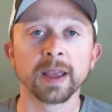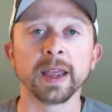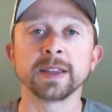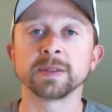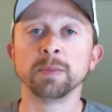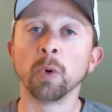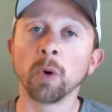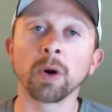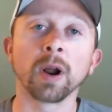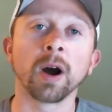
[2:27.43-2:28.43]
It's
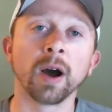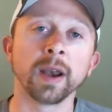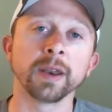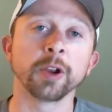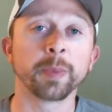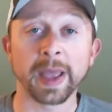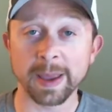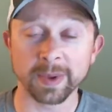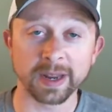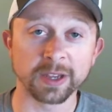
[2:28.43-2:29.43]
more on your
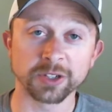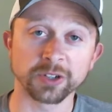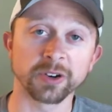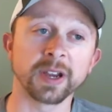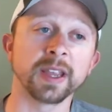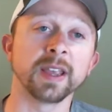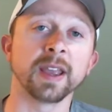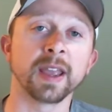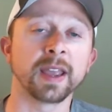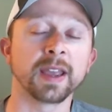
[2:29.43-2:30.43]
payment history
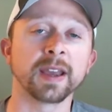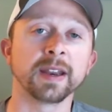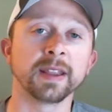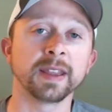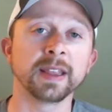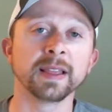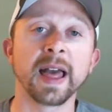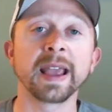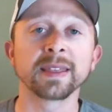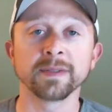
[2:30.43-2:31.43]
and the
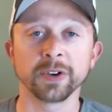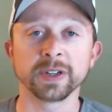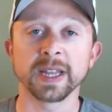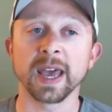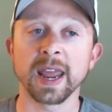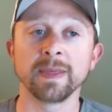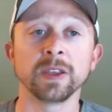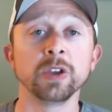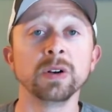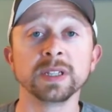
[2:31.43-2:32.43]
length of your debt and the
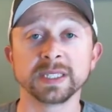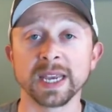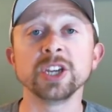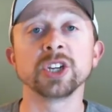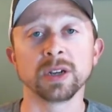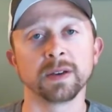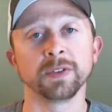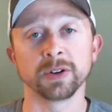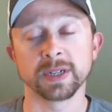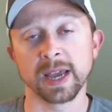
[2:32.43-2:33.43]
utilization of
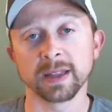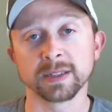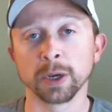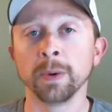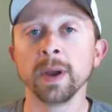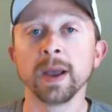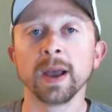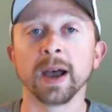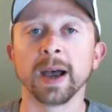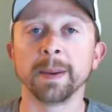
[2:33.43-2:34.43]
your debt. So
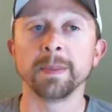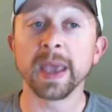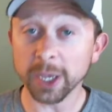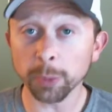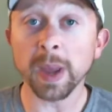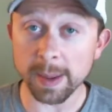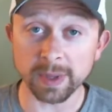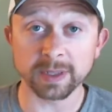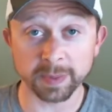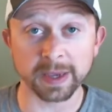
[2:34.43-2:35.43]
make your
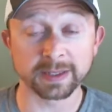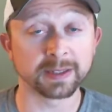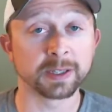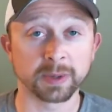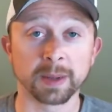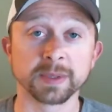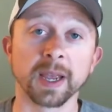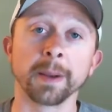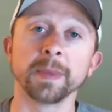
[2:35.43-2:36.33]
payments, basically, is what I'm saying.